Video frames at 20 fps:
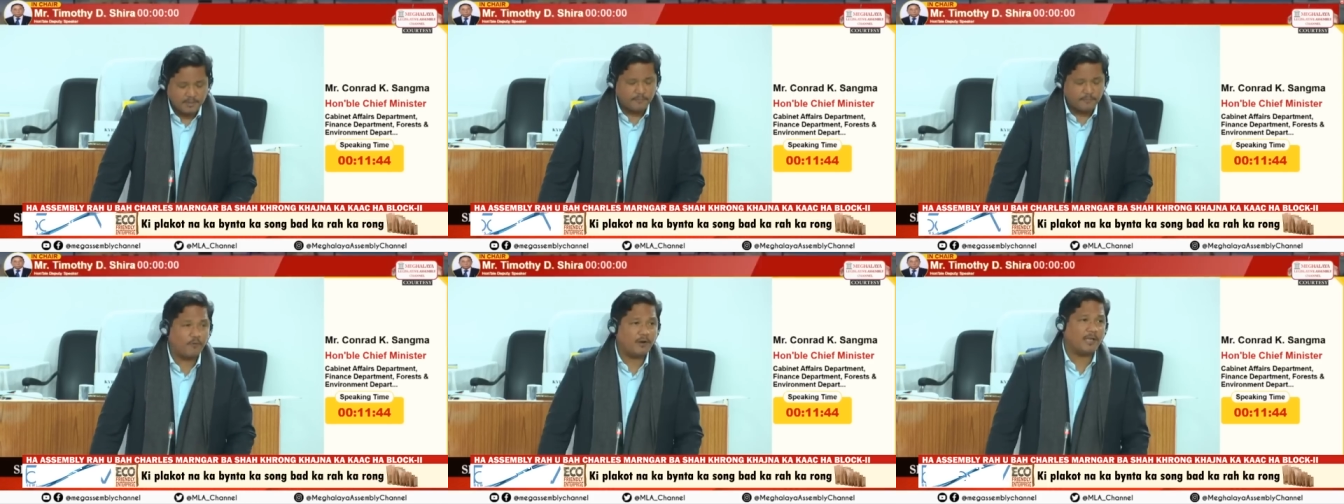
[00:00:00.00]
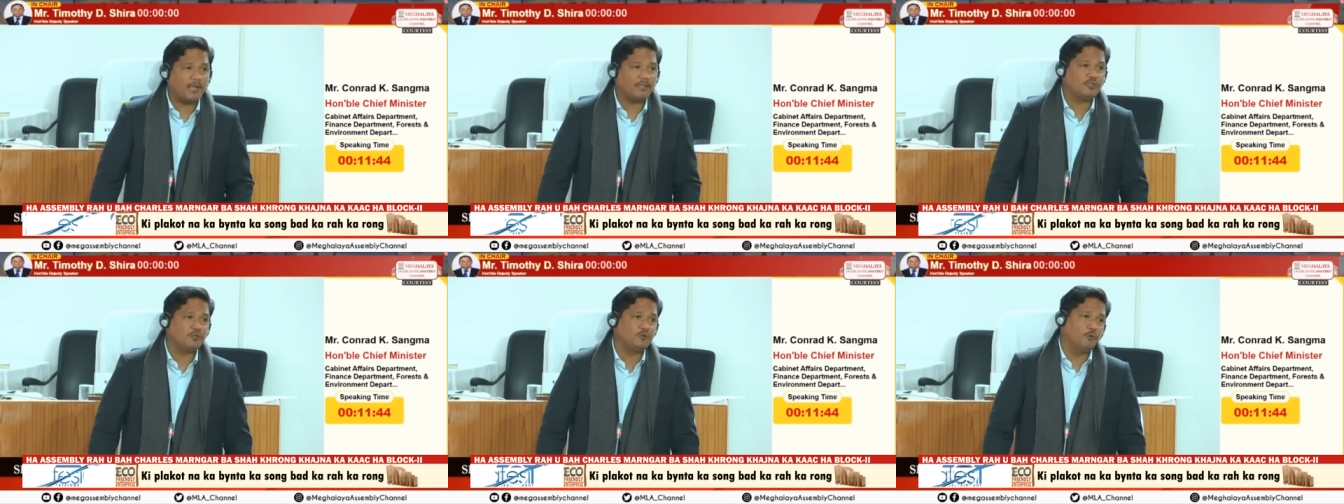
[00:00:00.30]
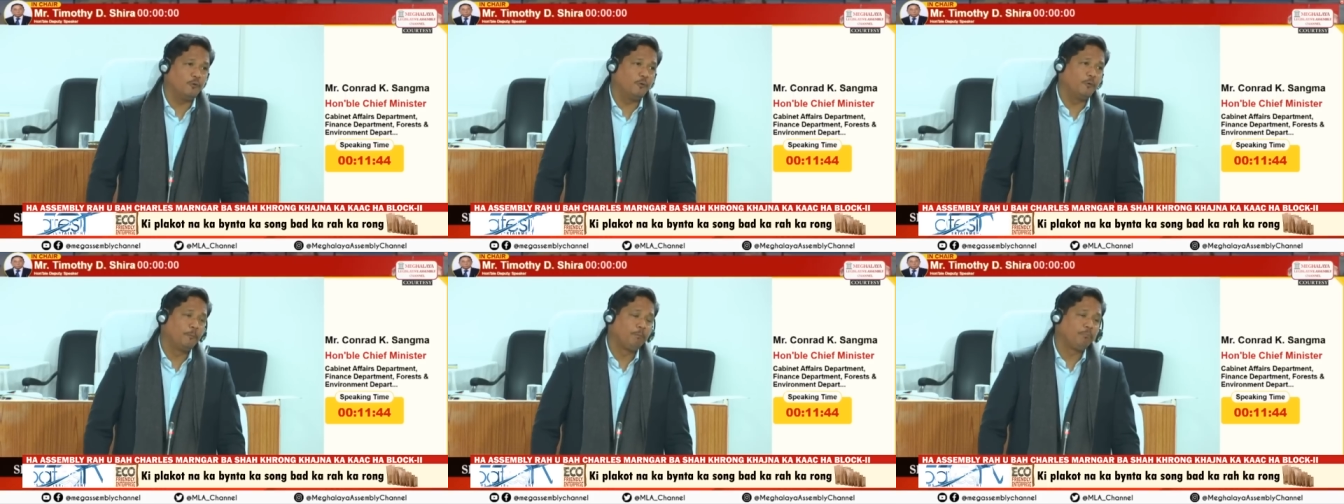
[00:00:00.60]
for us
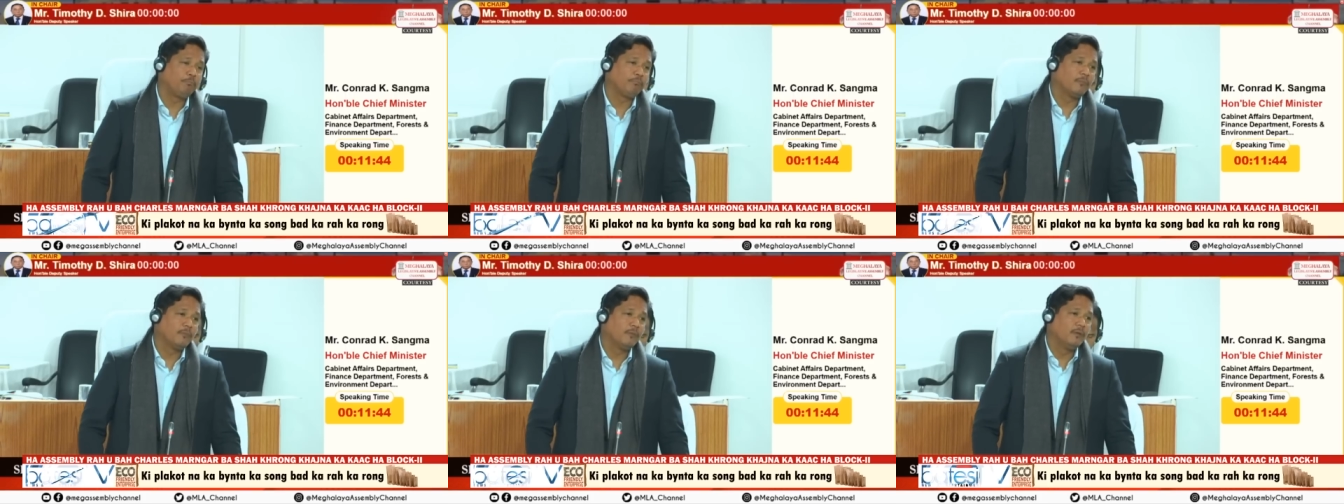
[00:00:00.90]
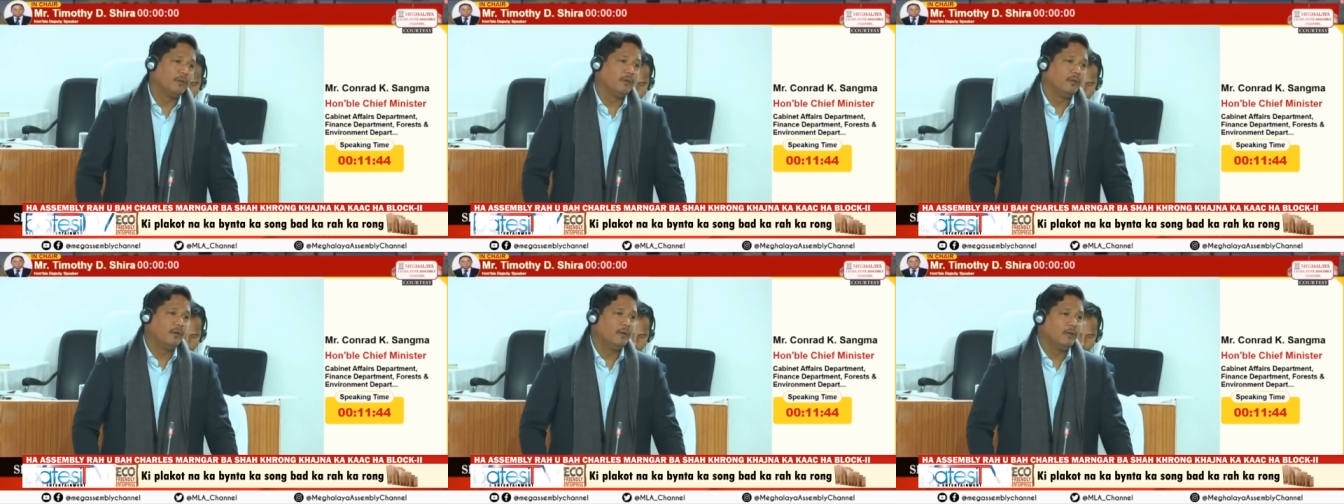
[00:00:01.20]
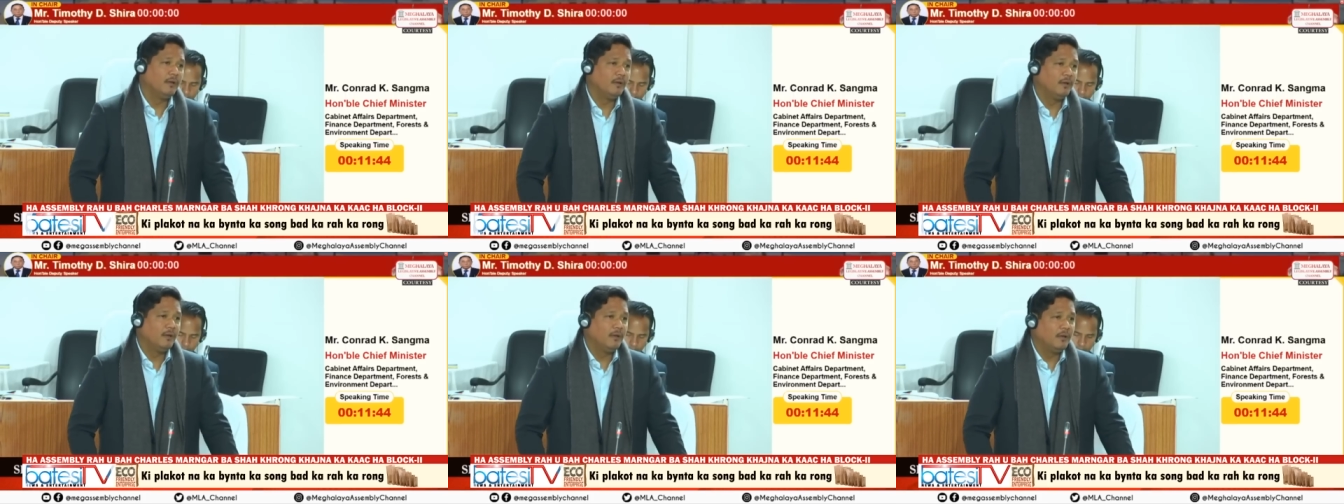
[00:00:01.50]
to
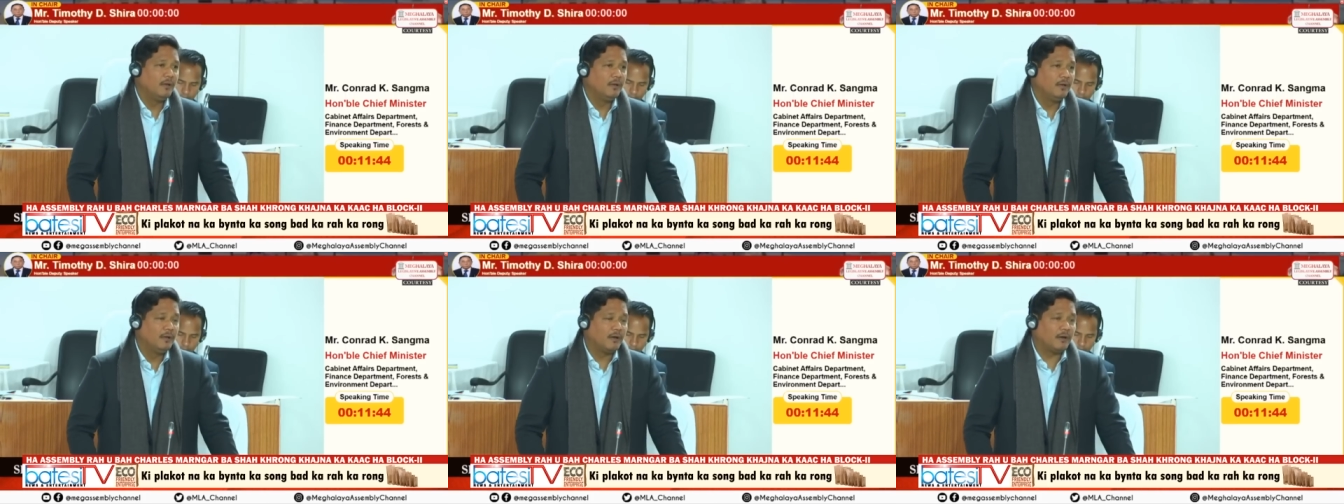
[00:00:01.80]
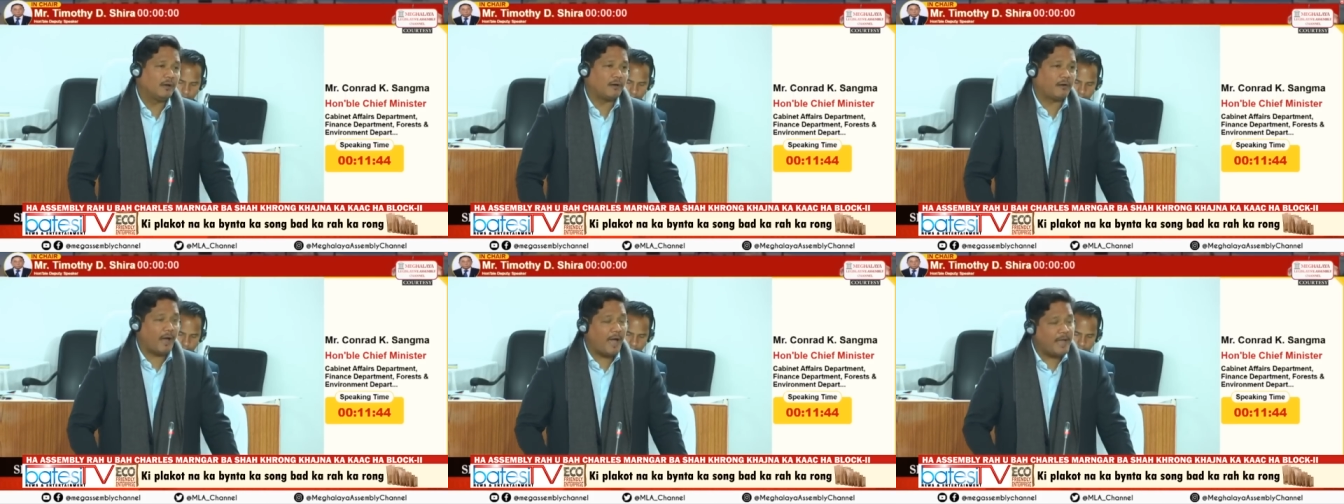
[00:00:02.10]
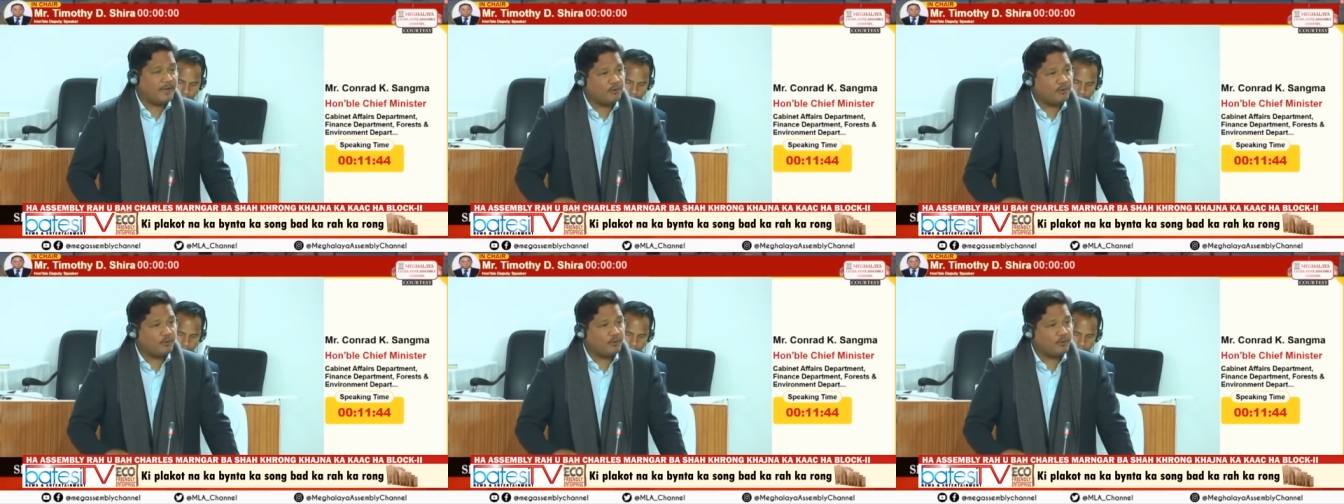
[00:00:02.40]
try to